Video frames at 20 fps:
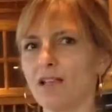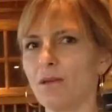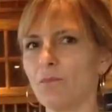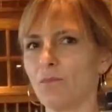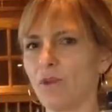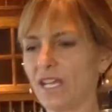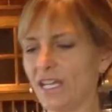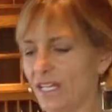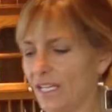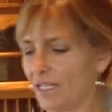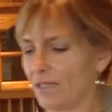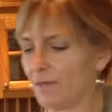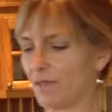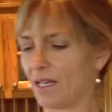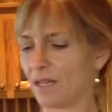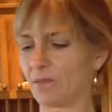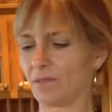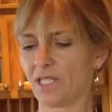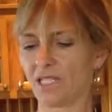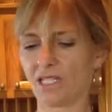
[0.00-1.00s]
I'm waiting,
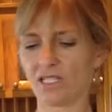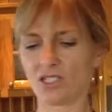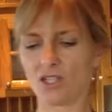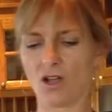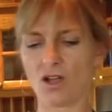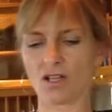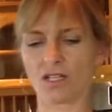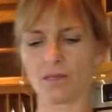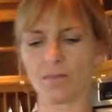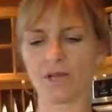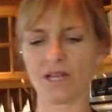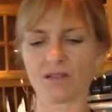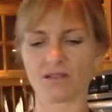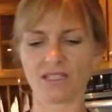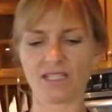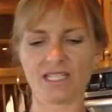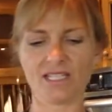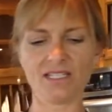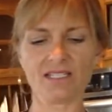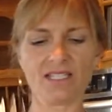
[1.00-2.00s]
I'm gonna talk
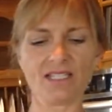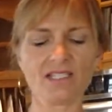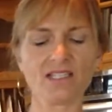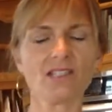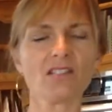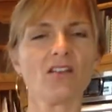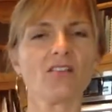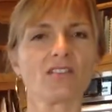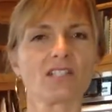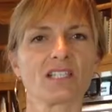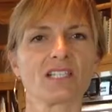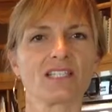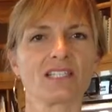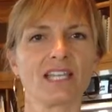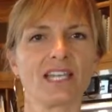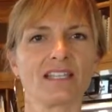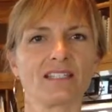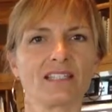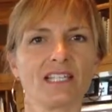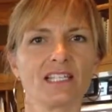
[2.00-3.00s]
about this. This is our
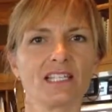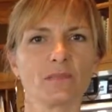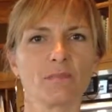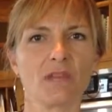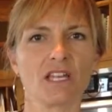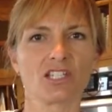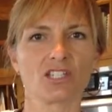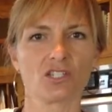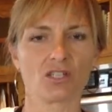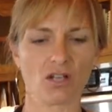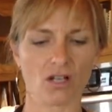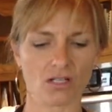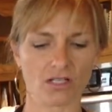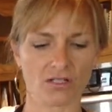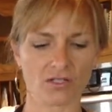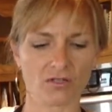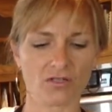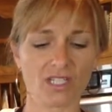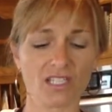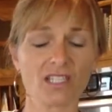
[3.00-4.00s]
stainless mesh
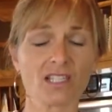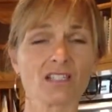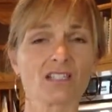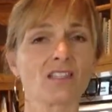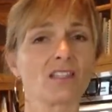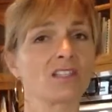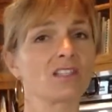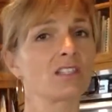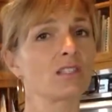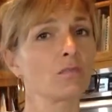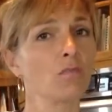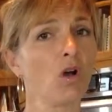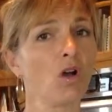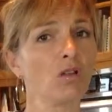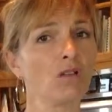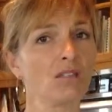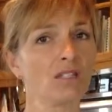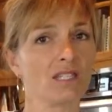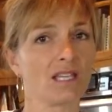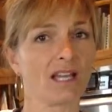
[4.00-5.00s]
colander. This is the
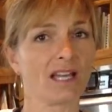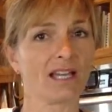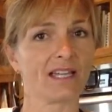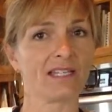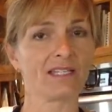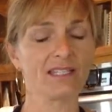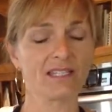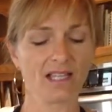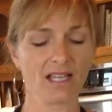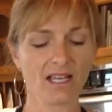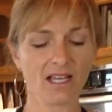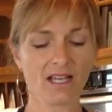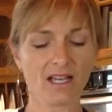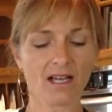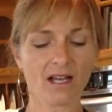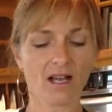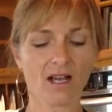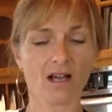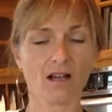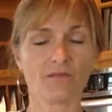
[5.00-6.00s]
small size
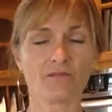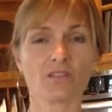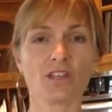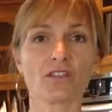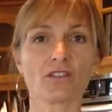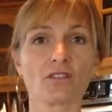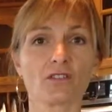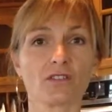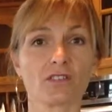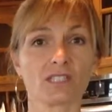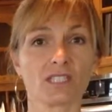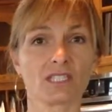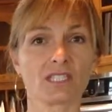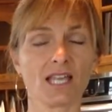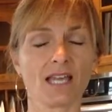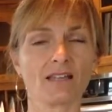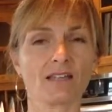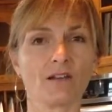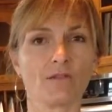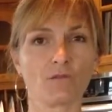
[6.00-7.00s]
of the
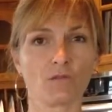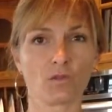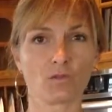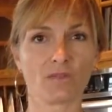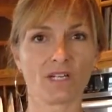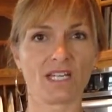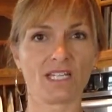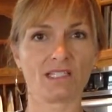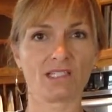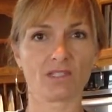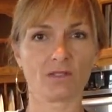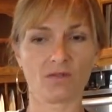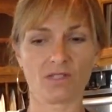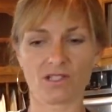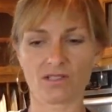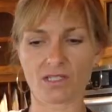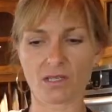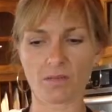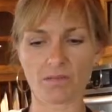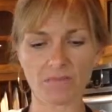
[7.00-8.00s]
set of 3. So
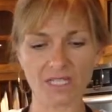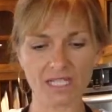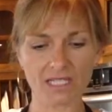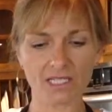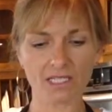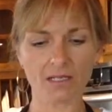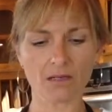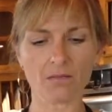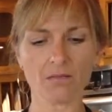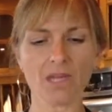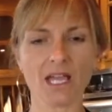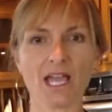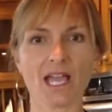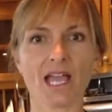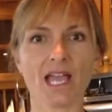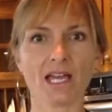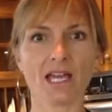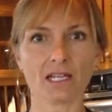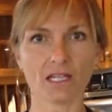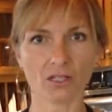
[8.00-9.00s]
there's a medium
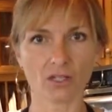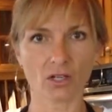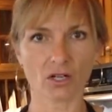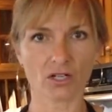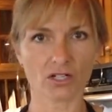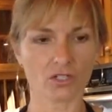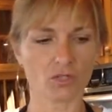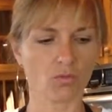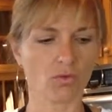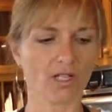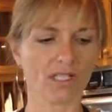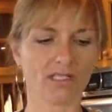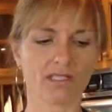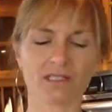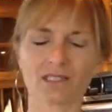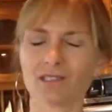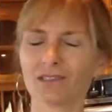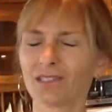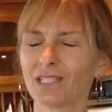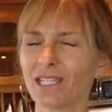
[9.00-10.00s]
and a large one.
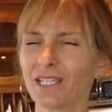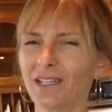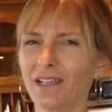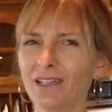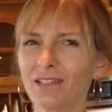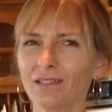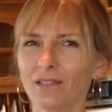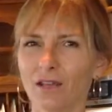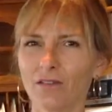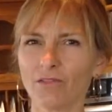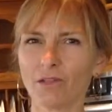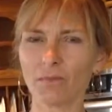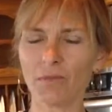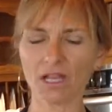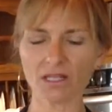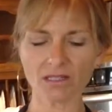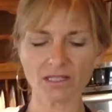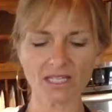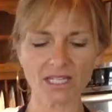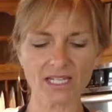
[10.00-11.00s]
The thing I love
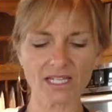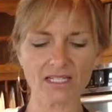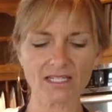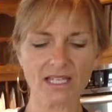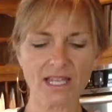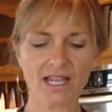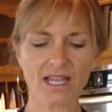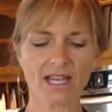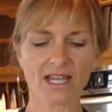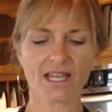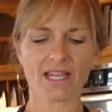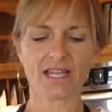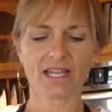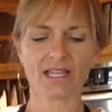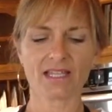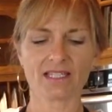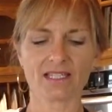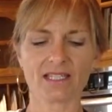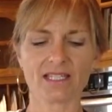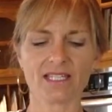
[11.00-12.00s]
about these
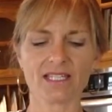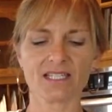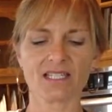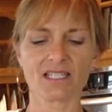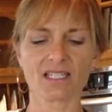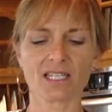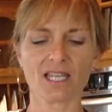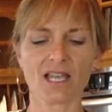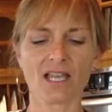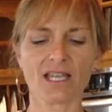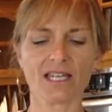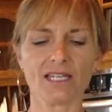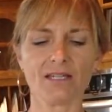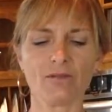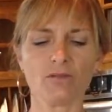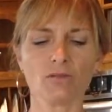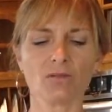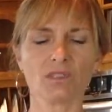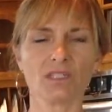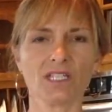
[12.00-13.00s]
is this
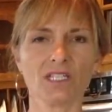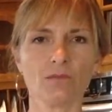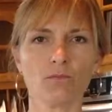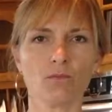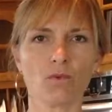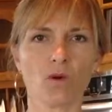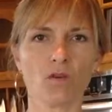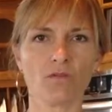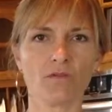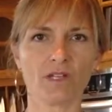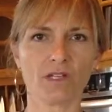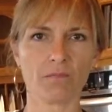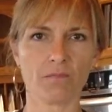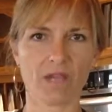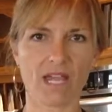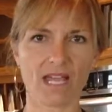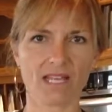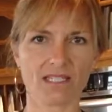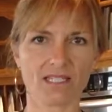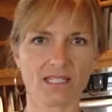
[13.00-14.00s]
tightly woven
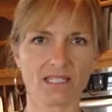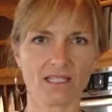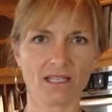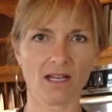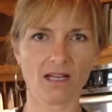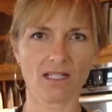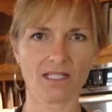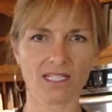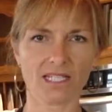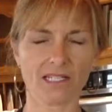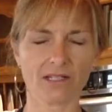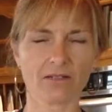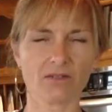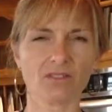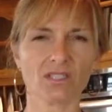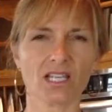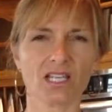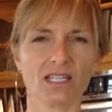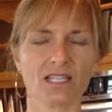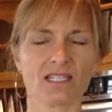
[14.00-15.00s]
basket on here
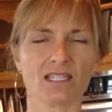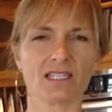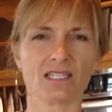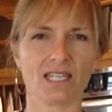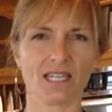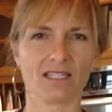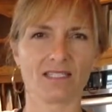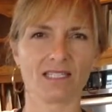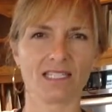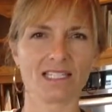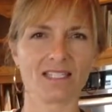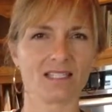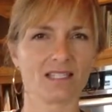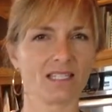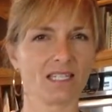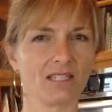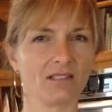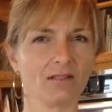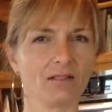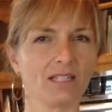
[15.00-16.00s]
that is stainless
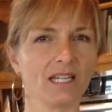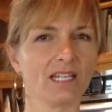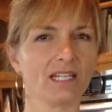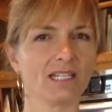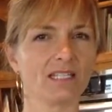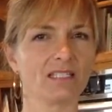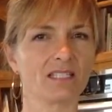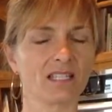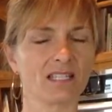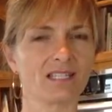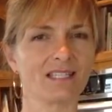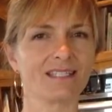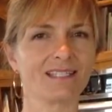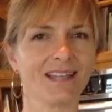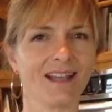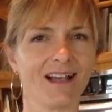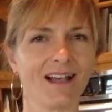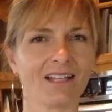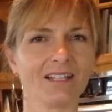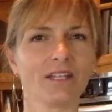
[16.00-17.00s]
steel, and it does
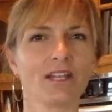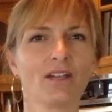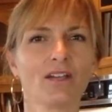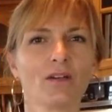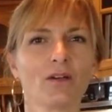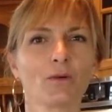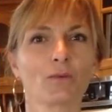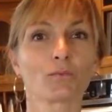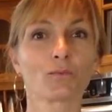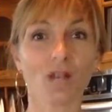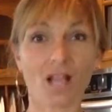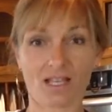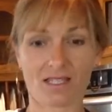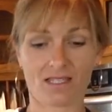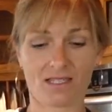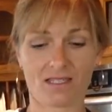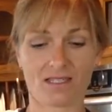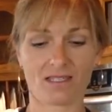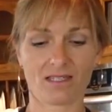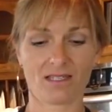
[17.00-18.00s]
not
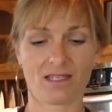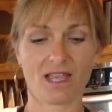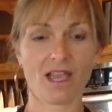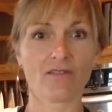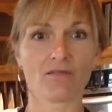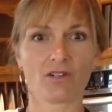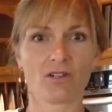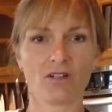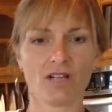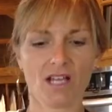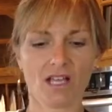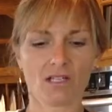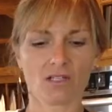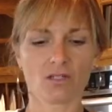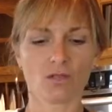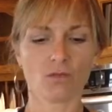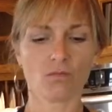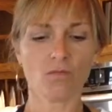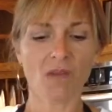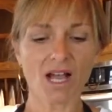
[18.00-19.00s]
rust ever.
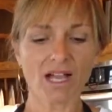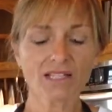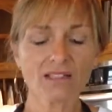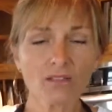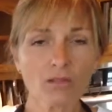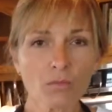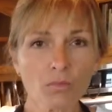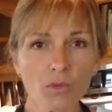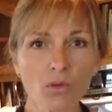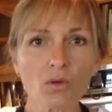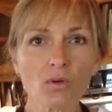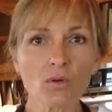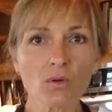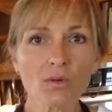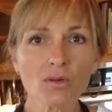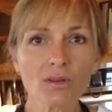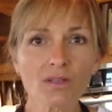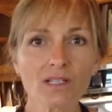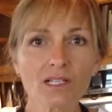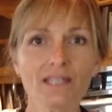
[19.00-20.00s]
So my little
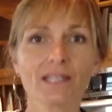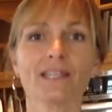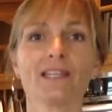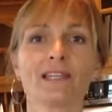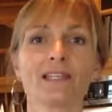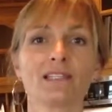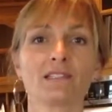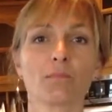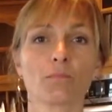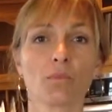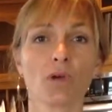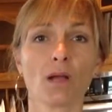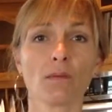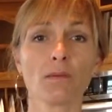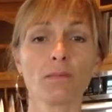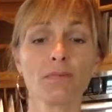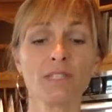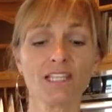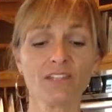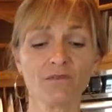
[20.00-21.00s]
bowl is
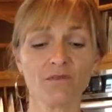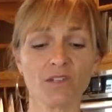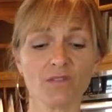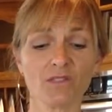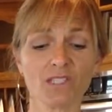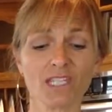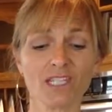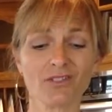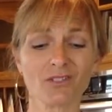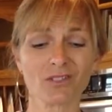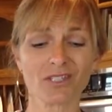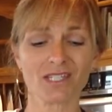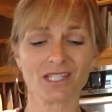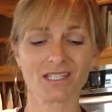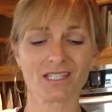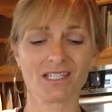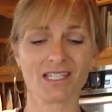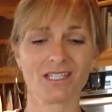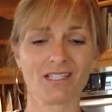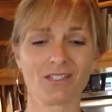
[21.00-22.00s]
probably 15 or
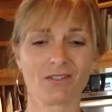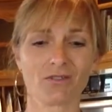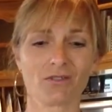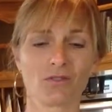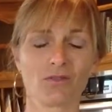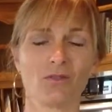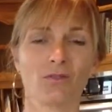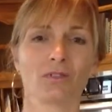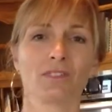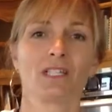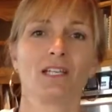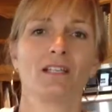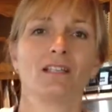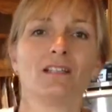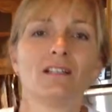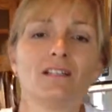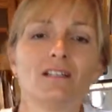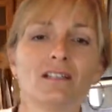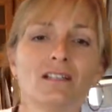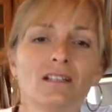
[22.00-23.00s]
16 years old.
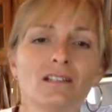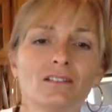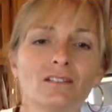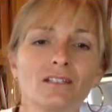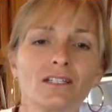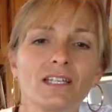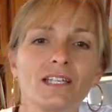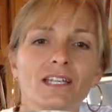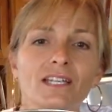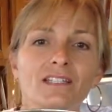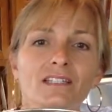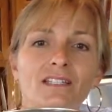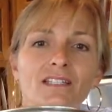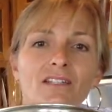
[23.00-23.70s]
Look at it.